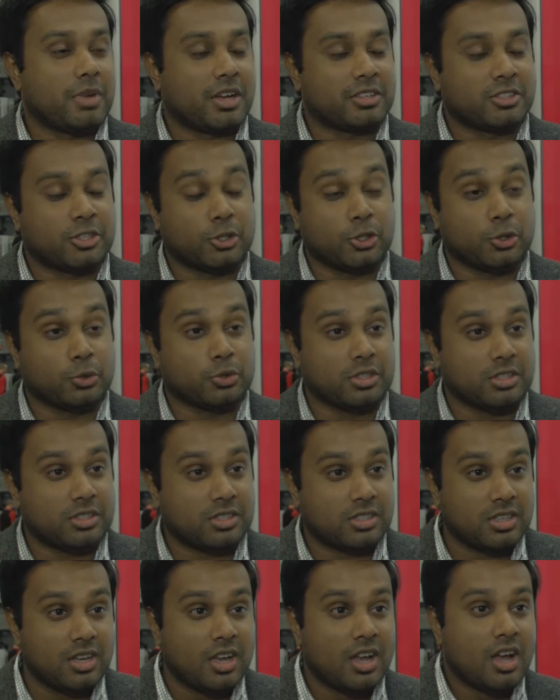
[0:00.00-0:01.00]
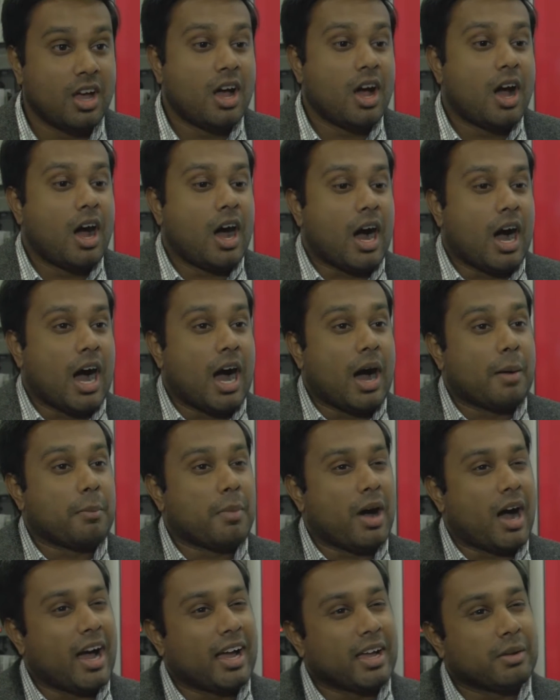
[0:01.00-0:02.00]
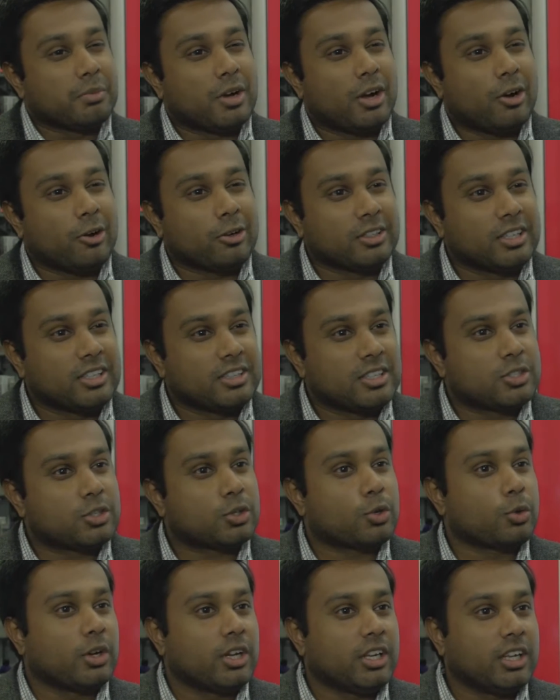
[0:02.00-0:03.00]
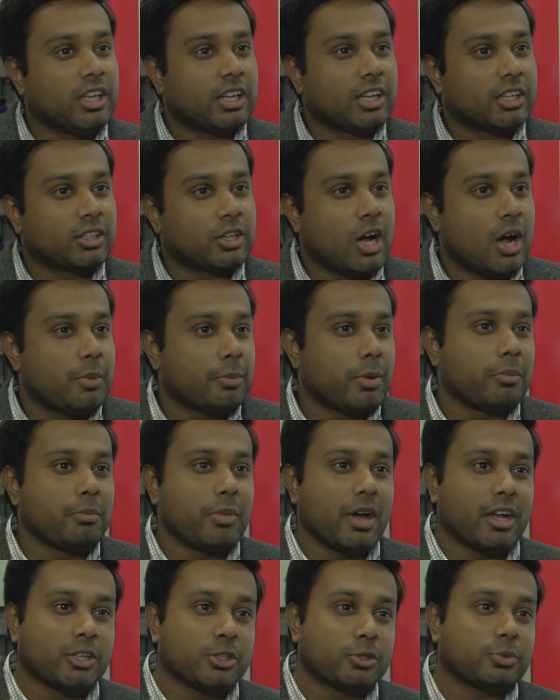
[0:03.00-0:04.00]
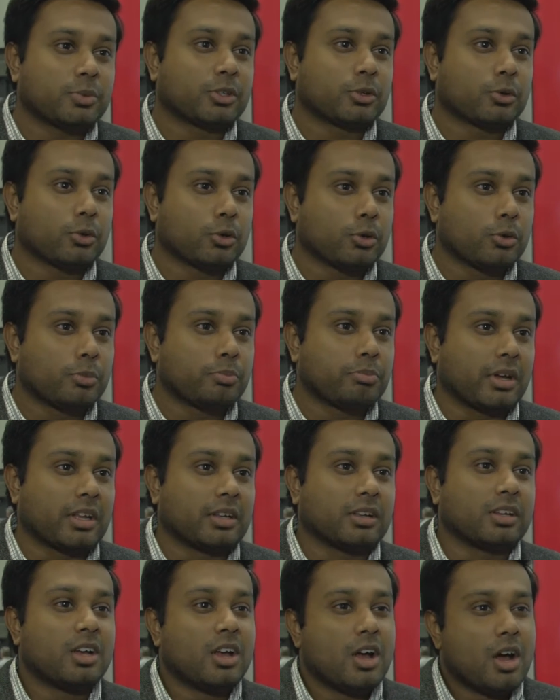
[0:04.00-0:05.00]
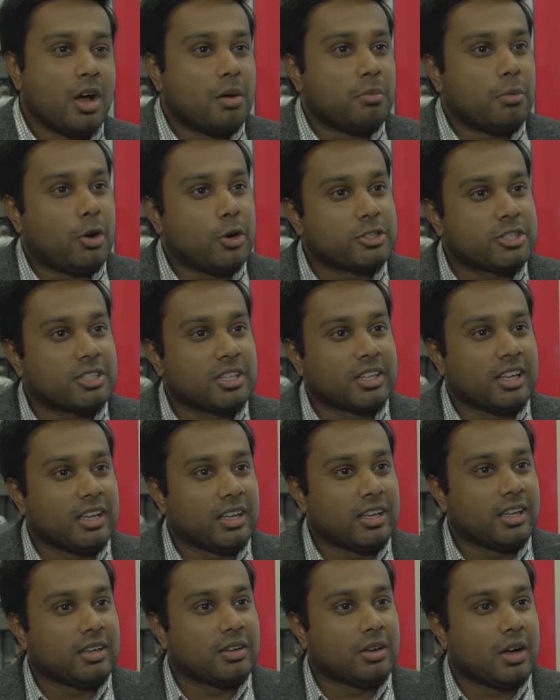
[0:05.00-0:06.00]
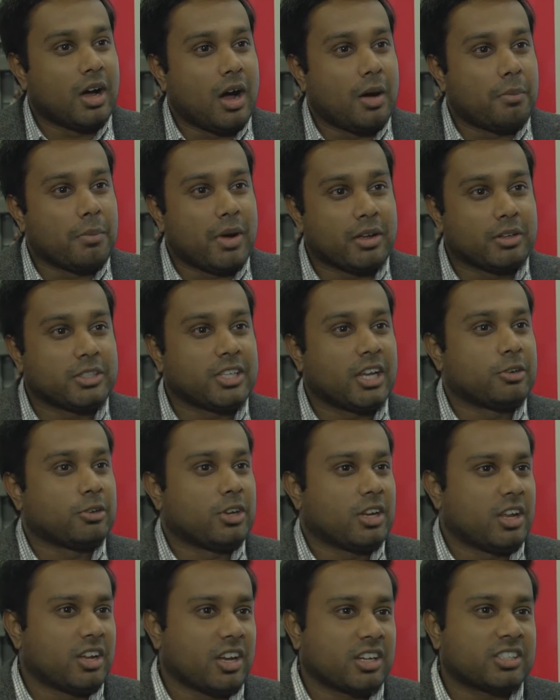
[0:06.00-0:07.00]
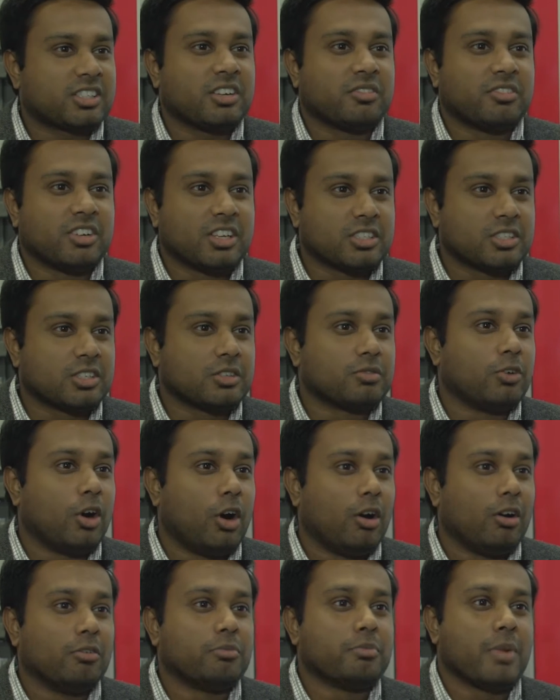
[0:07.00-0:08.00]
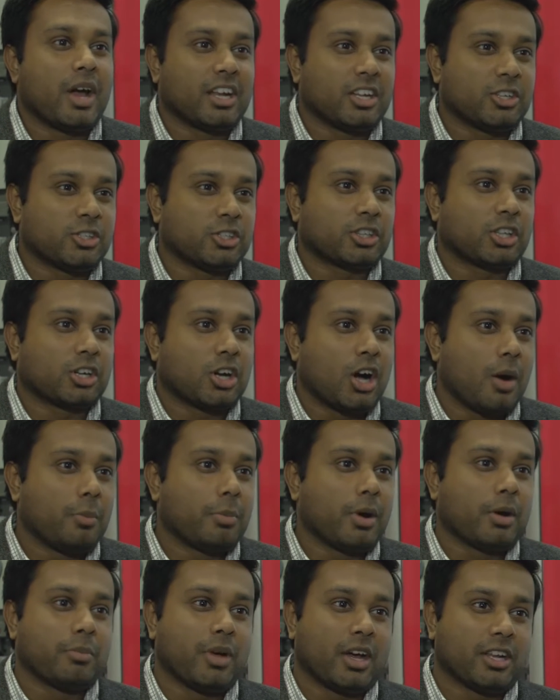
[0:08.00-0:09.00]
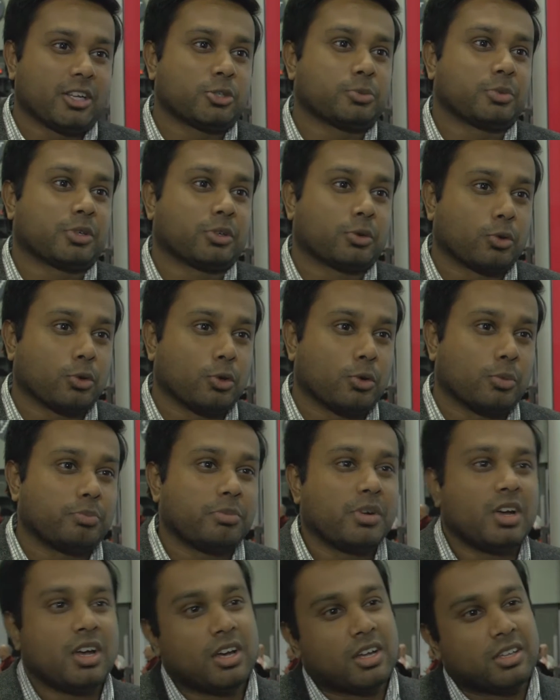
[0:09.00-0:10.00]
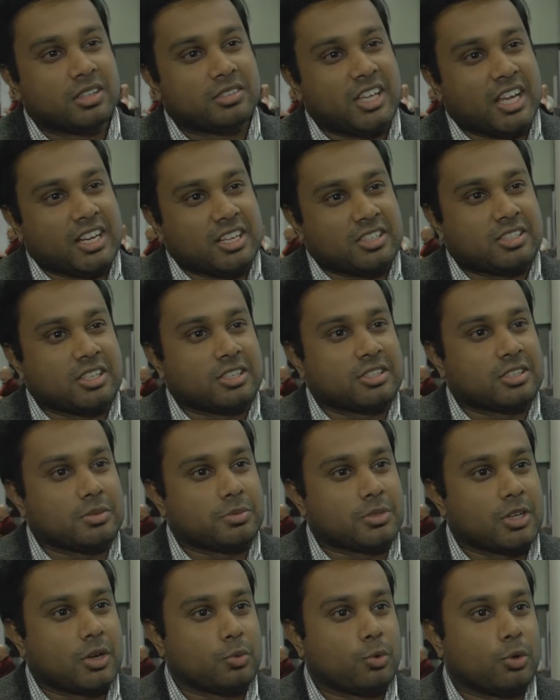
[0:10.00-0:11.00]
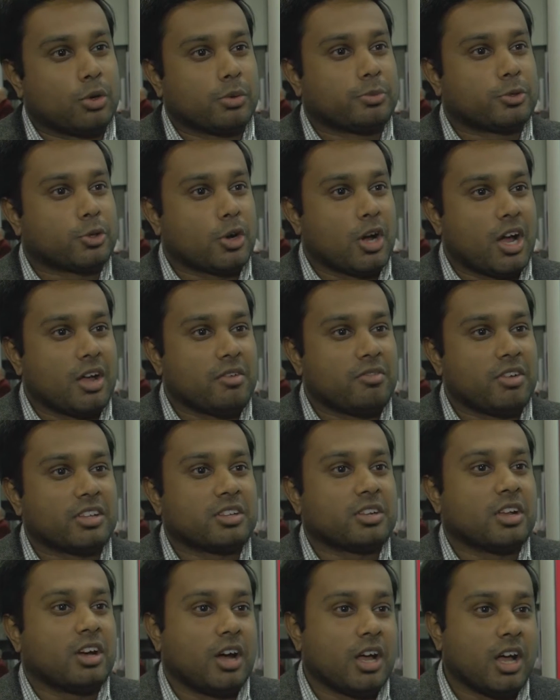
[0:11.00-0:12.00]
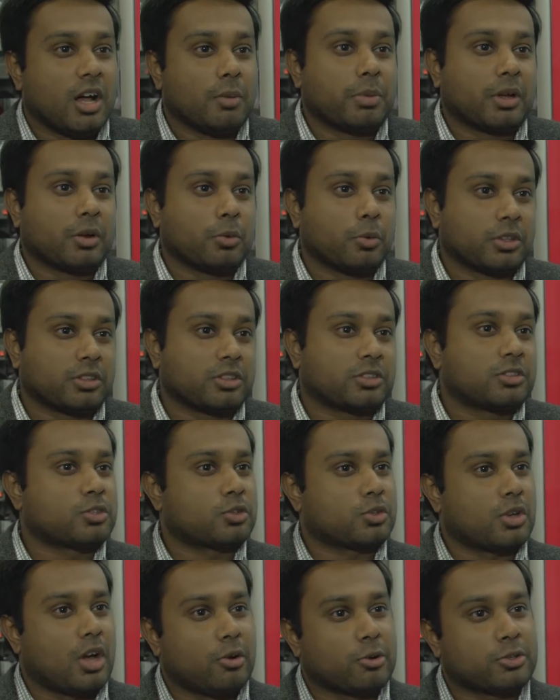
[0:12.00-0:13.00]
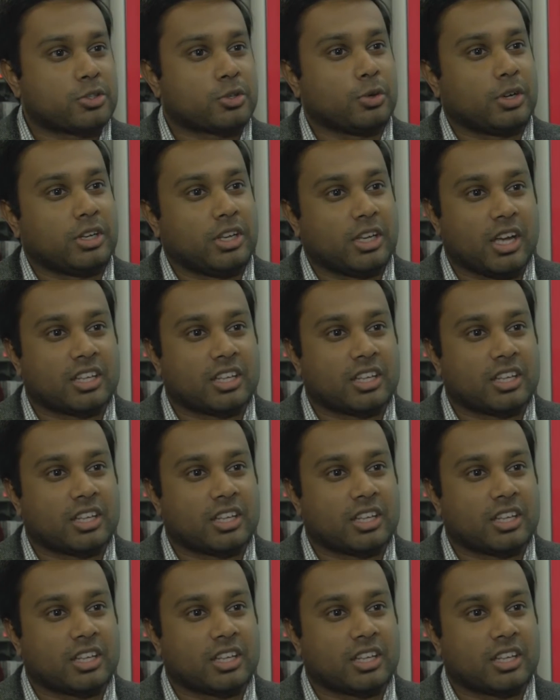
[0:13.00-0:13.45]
Massachusetts. Um, I am currently in the screening and compound management group, and mostly uh, my day-to-day activities involve managing the compound management group, data systems at Warp Drive, and uh, helping with our screening